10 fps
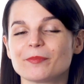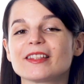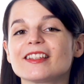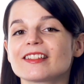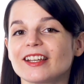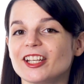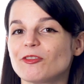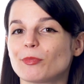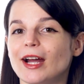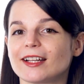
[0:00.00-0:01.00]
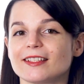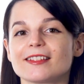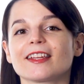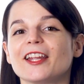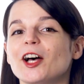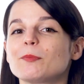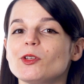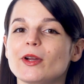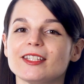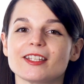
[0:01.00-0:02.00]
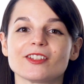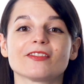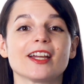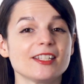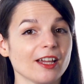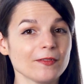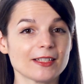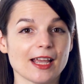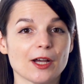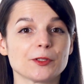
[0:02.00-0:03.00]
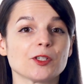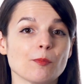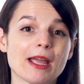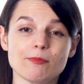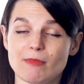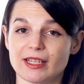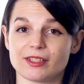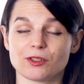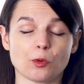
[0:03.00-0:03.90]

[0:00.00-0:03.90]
but this kind of practice can help you identify tough sounds you might miss